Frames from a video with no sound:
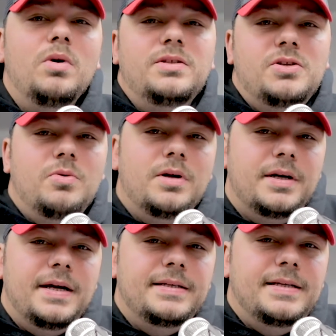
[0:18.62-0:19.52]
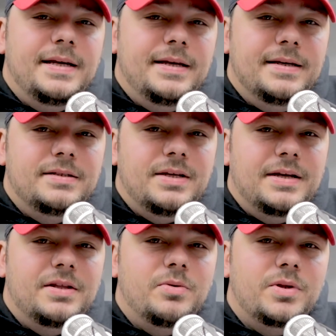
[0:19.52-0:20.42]
What's going on, guys? Hey, it's
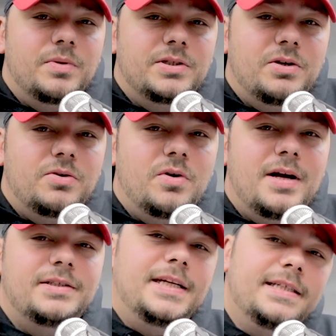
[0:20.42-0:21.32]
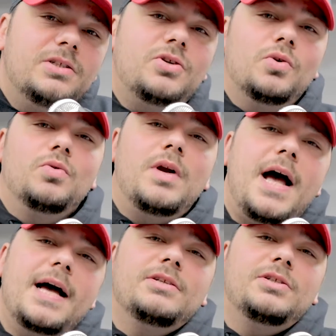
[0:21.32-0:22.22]
Anthony with the Rent Style Garage. It's
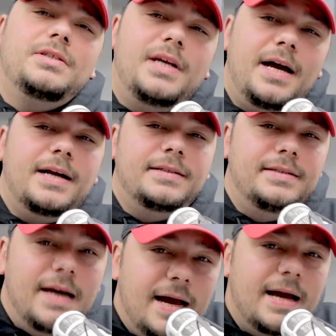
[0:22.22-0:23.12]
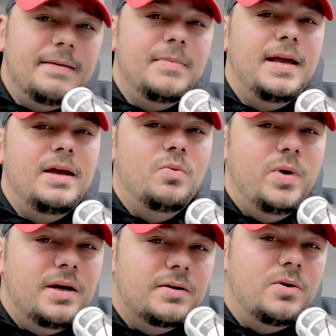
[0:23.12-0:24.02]
Garage Talk time, and
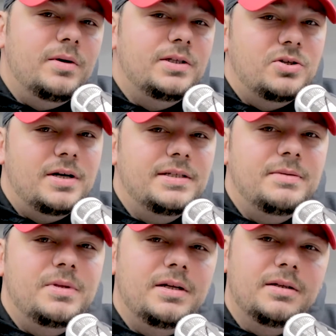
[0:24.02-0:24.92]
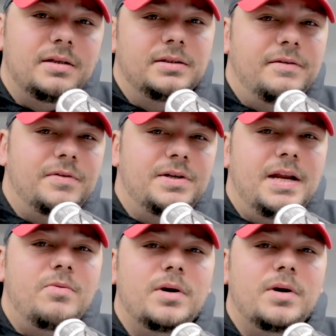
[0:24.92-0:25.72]
we are going to try something a little different today.